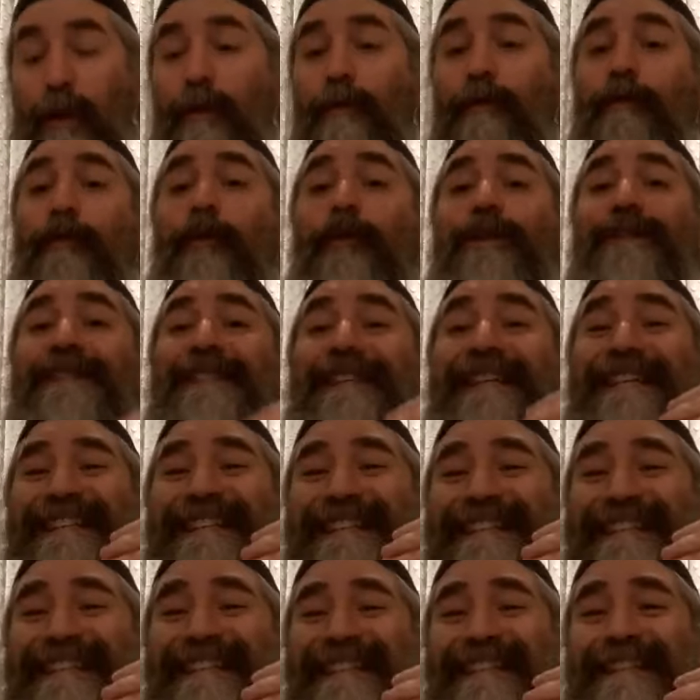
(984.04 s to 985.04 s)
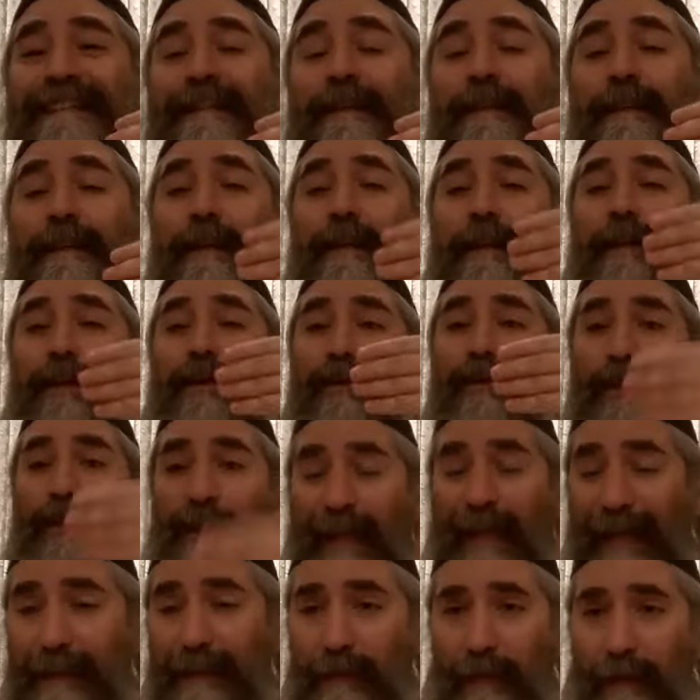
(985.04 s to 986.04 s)
versus the
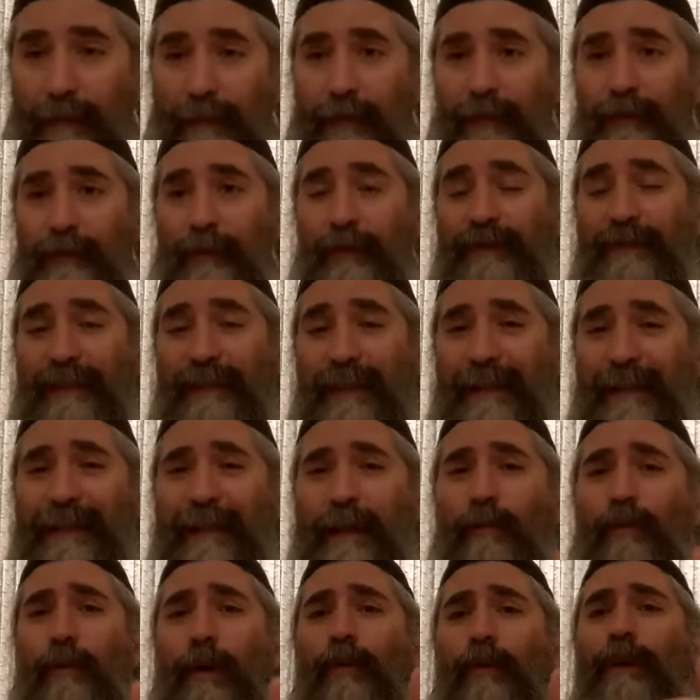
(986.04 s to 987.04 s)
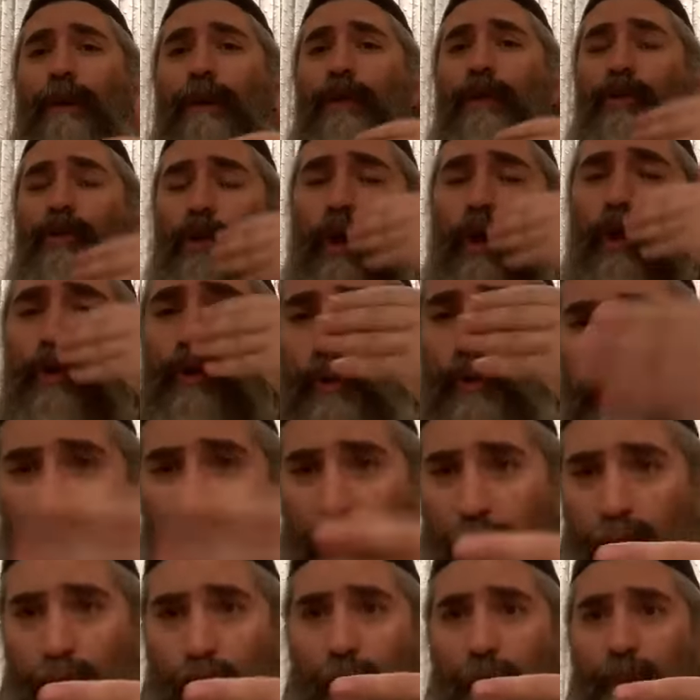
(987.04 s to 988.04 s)
night of the, the Seder where we talk to
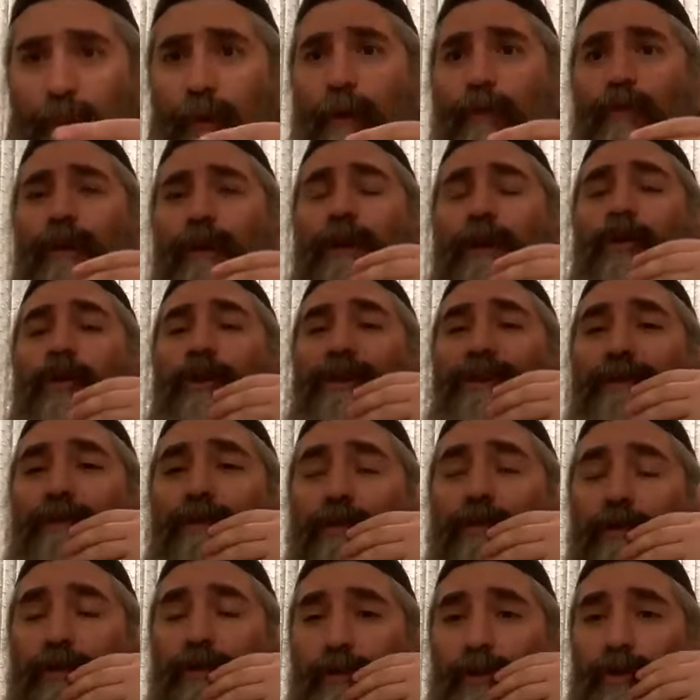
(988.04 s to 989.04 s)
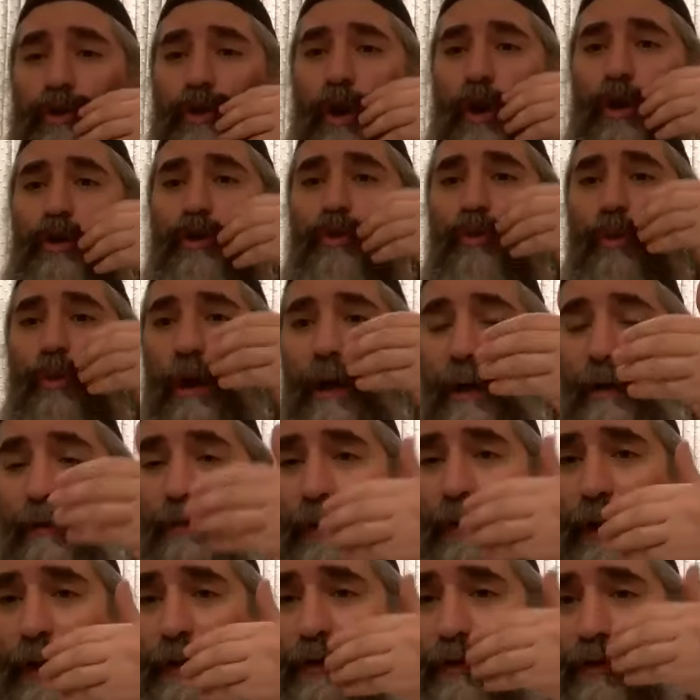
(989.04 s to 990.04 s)
someone, where we, we talk to our,
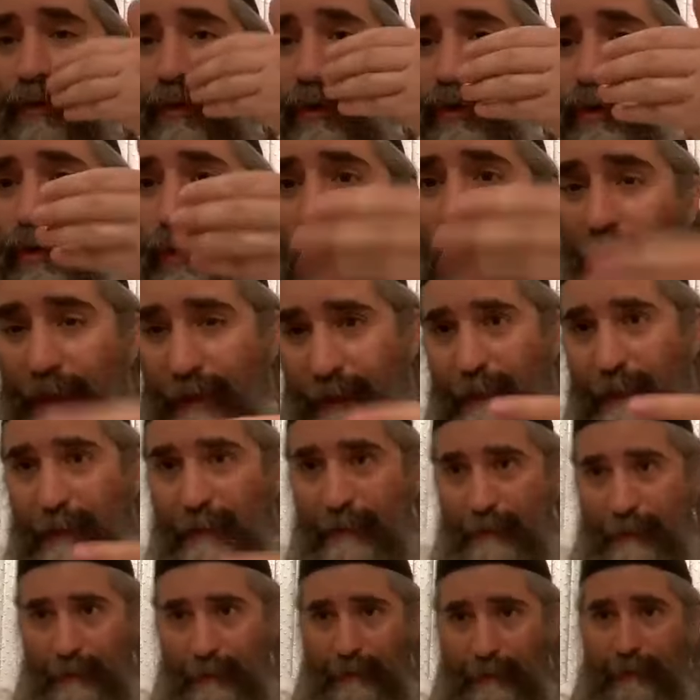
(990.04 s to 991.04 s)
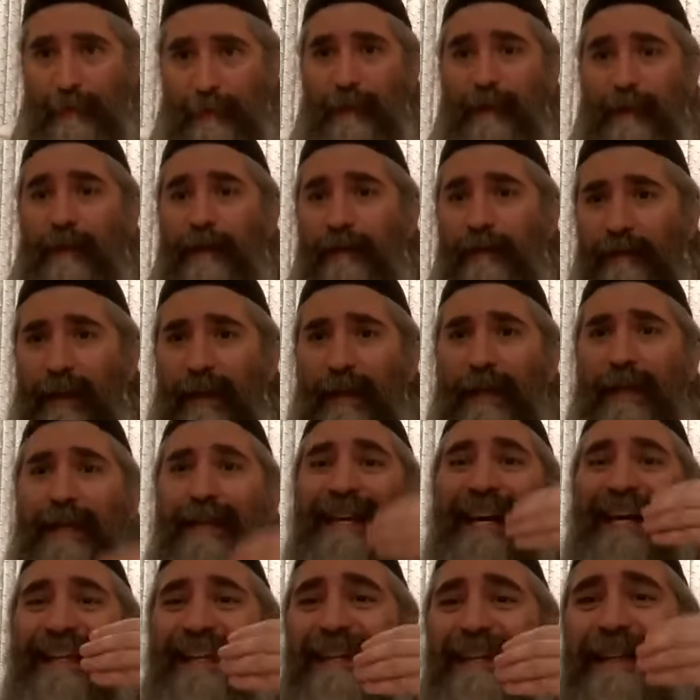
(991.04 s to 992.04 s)
we, to, to our kids, the
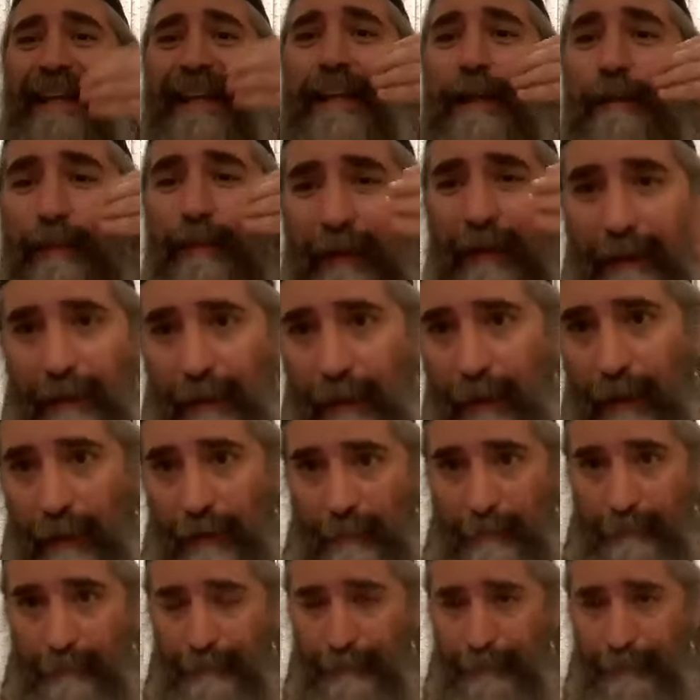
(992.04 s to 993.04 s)
Igadata Libincha,